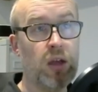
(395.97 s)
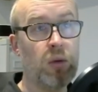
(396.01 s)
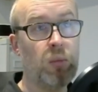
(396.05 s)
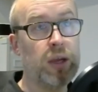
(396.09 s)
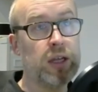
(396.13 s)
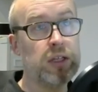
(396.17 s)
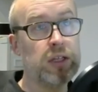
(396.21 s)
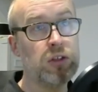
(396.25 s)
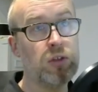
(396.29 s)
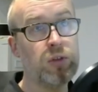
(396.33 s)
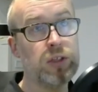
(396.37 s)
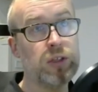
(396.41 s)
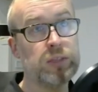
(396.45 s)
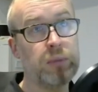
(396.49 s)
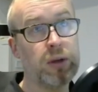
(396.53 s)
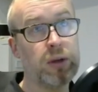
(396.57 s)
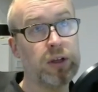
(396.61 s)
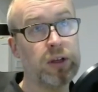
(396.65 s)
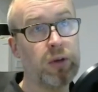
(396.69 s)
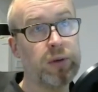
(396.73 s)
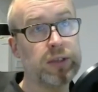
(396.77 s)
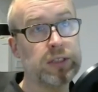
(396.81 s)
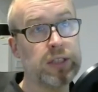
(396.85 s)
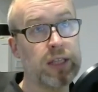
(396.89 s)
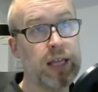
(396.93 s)
We can do this by
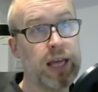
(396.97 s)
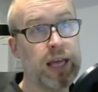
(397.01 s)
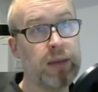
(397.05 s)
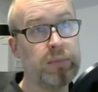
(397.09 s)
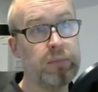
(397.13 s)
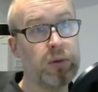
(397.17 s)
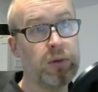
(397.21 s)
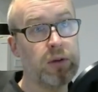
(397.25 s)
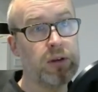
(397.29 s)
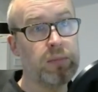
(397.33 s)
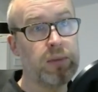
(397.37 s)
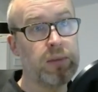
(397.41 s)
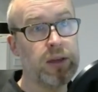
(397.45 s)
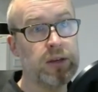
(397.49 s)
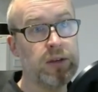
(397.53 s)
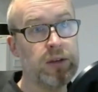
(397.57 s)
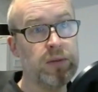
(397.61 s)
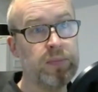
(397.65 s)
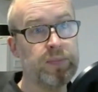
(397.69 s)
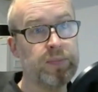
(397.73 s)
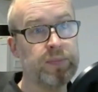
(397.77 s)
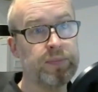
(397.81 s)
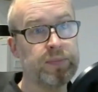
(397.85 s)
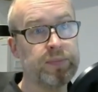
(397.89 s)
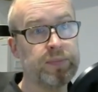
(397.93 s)
going to the hamburger menu,
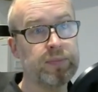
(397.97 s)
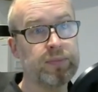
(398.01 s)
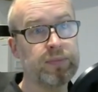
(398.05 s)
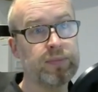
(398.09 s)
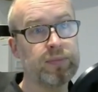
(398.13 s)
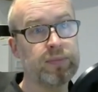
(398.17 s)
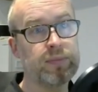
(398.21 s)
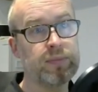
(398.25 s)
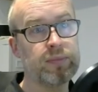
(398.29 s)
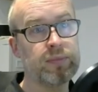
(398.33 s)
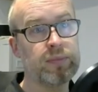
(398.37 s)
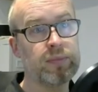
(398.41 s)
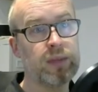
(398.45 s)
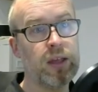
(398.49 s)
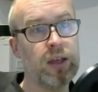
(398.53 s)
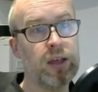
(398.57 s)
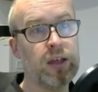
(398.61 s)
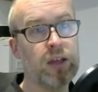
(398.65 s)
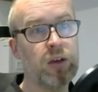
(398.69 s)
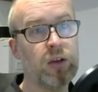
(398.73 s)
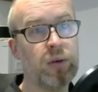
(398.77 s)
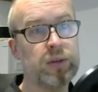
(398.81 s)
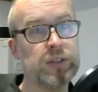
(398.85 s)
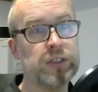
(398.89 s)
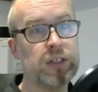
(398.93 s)

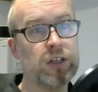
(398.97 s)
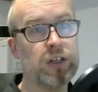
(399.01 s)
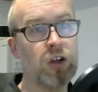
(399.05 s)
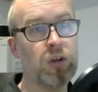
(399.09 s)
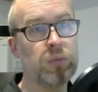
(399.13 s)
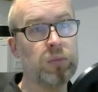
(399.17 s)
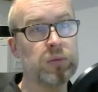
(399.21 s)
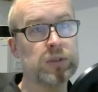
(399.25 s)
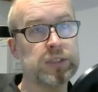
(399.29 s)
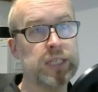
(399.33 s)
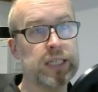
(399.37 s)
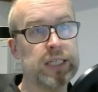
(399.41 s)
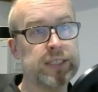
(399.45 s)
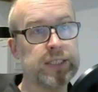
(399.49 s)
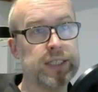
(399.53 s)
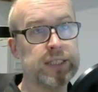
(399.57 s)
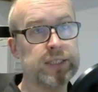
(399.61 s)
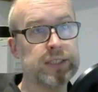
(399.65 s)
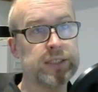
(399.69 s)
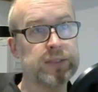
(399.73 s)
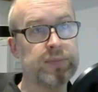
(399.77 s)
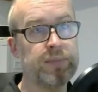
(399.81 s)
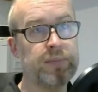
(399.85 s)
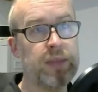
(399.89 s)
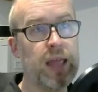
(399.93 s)
going to global
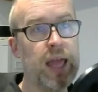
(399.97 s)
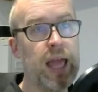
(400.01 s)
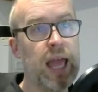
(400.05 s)
settings,